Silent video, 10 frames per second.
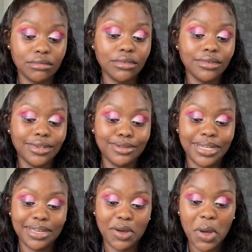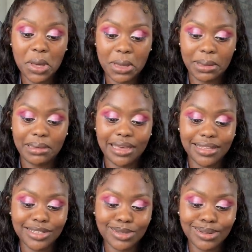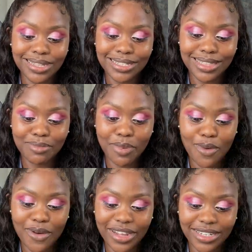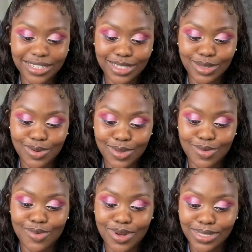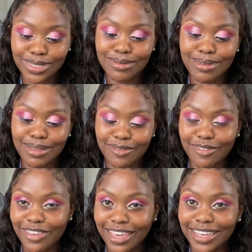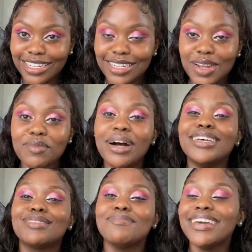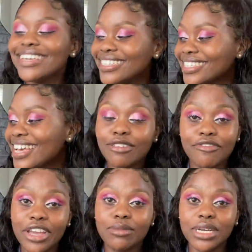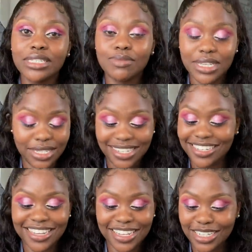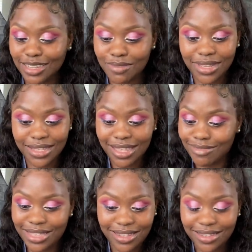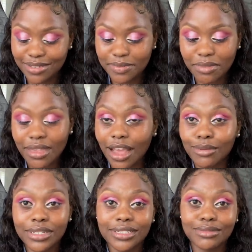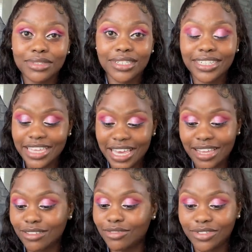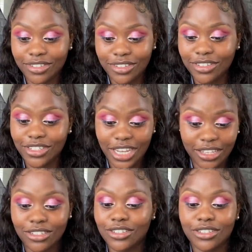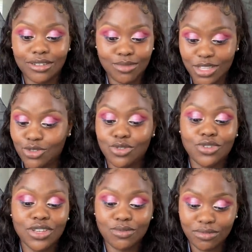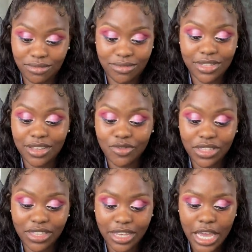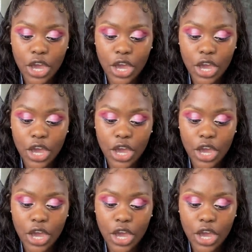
I'm like, oh, okay, straight to the point. So you want to invade my space? Invade my space, you did. I mean, I mean, I mean I'm still here. You, you changed my surname, everything.